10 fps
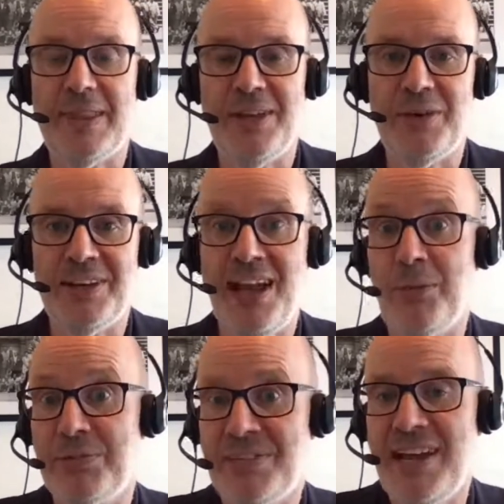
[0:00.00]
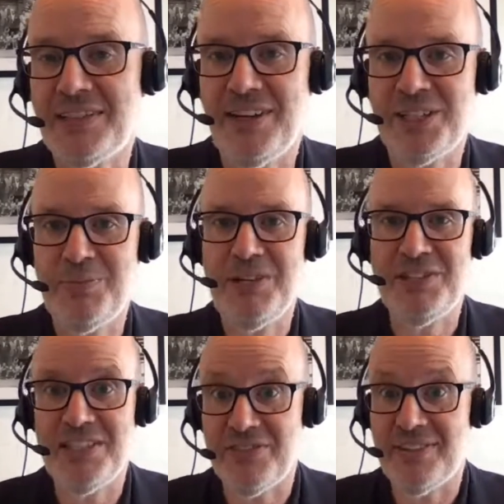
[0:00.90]
we can help protect our
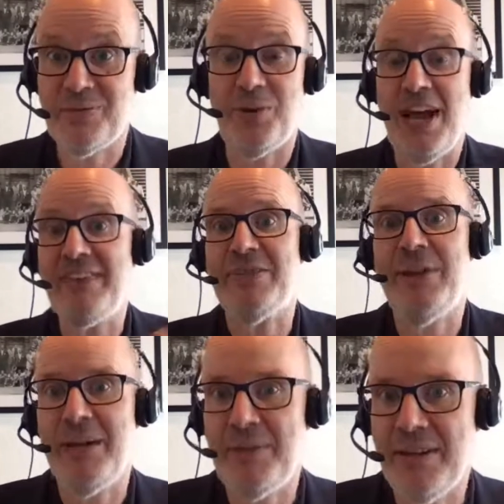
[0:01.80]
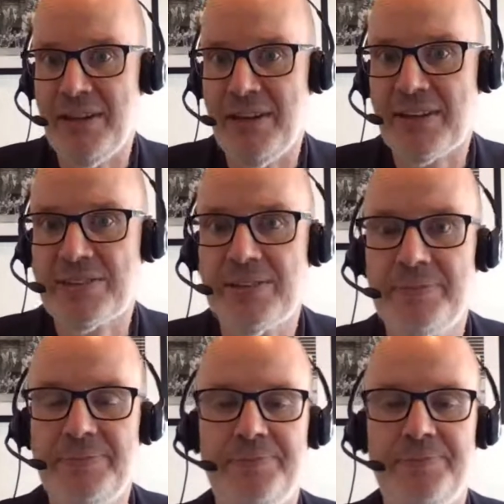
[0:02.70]
species from whatever may appear next.